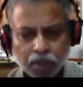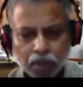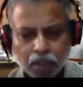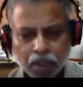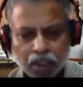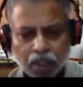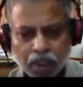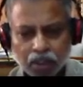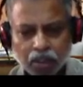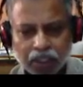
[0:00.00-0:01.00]
On
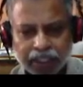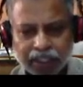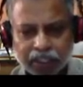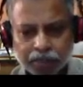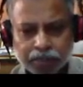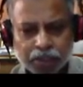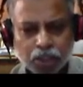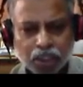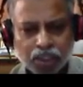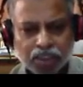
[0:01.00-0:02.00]
non-contact type, these
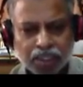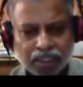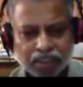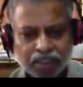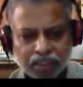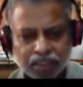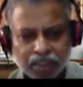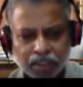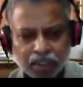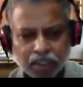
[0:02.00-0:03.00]
are the sensors
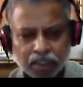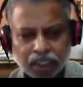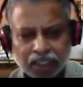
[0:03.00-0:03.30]
that